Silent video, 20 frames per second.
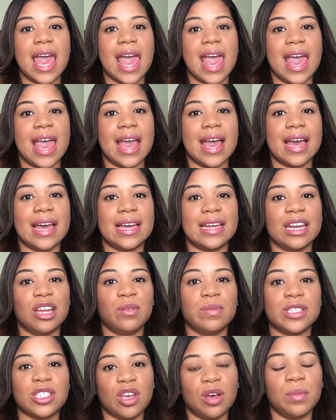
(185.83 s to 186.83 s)
And it
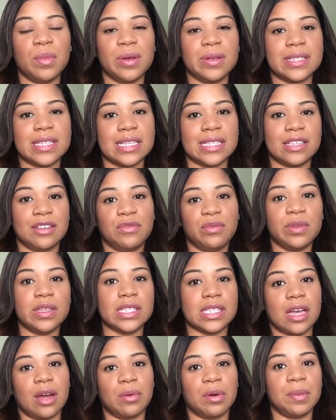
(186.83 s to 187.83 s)
was almost as if we
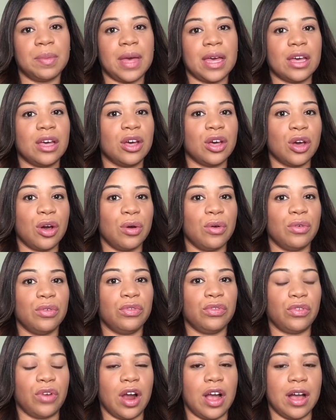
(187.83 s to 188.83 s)
saw Rebecca go
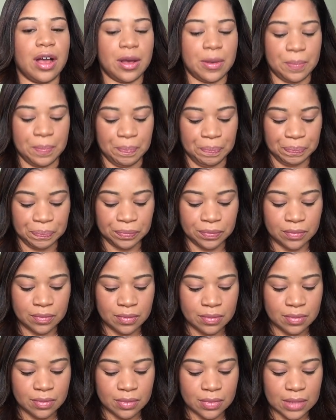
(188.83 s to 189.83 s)
from
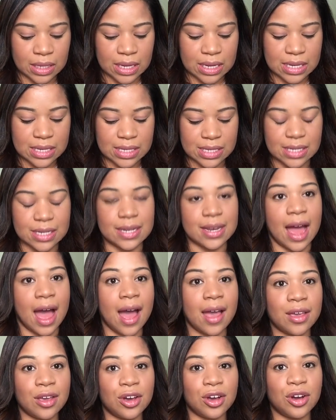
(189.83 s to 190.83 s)

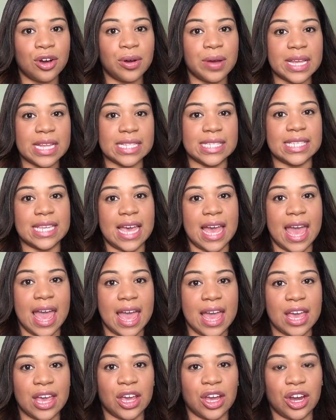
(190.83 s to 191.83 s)
denial into
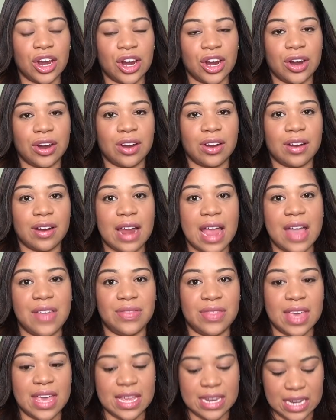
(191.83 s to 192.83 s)
anger
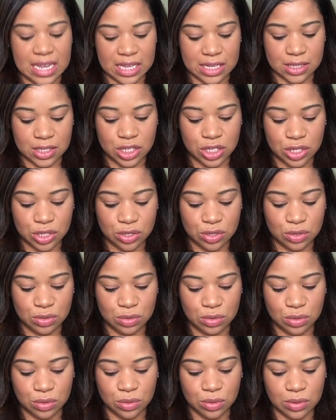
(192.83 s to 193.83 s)
and then
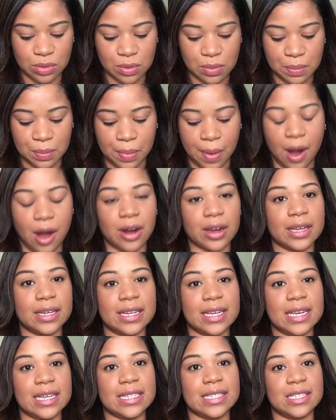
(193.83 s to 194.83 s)
into
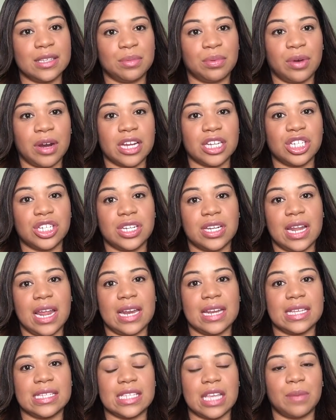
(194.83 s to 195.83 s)
bargaining, depression,
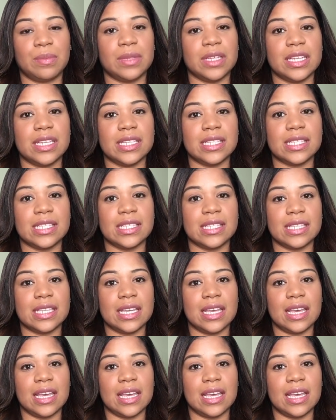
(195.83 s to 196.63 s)
and acceptance,